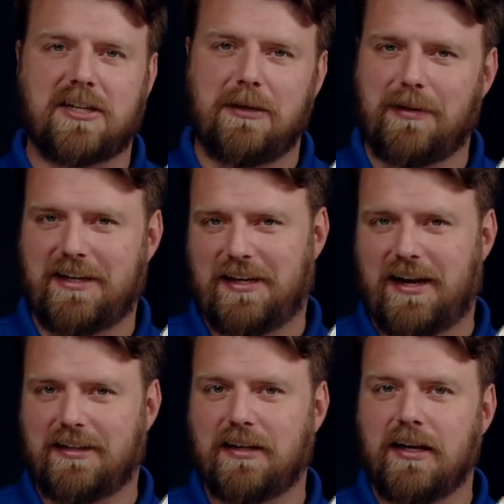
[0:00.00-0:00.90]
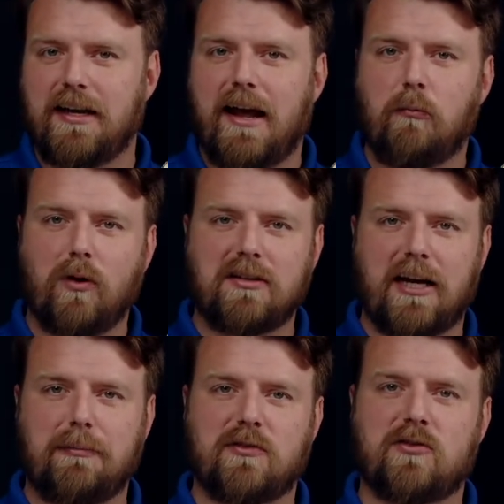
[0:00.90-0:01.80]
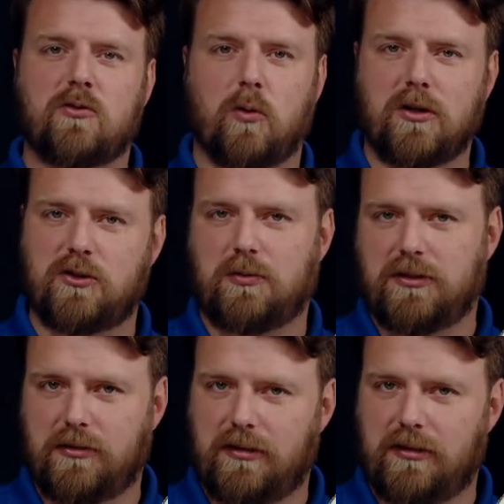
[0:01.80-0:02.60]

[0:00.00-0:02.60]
can be connected and what type of storage will you